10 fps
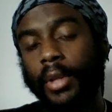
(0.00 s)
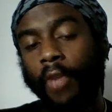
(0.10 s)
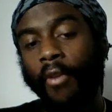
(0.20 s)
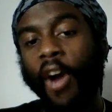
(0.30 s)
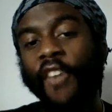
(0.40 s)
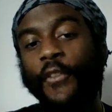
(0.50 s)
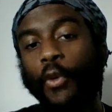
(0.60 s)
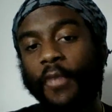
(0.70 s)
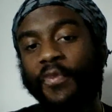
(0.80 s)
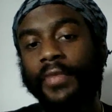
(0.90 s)
around
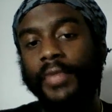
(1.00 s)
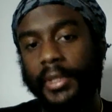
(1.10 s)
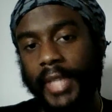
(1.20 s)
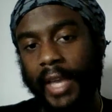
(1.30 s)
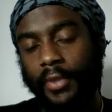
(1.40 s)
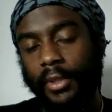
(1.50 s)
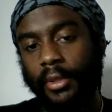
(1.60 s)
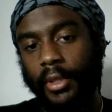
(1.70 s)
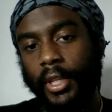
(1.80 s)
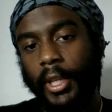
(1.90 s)

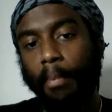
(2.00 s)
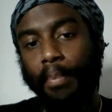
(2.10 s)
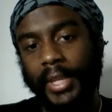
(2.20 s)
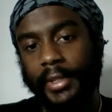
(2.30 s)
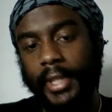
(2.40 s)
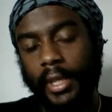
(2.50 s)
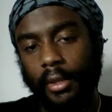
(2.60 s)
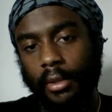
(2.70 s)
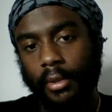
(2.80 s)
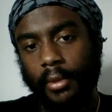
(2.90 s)
457
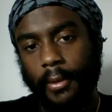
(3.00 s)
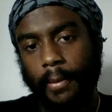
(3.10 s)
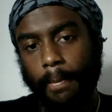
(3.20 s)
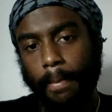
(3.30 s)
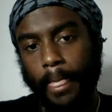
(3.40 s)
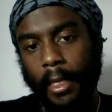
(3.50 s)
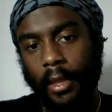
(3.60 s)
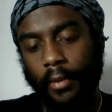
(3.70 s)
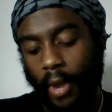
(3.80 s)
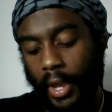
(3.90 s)
BC.
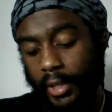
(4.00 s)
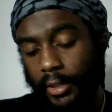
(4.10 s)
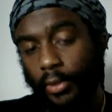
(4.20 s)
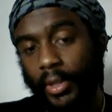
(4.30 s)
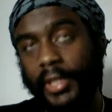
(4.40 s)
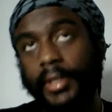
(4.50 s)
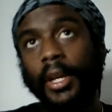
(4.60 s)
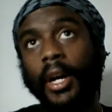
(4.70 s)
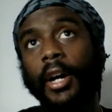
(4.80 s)
Right? So this is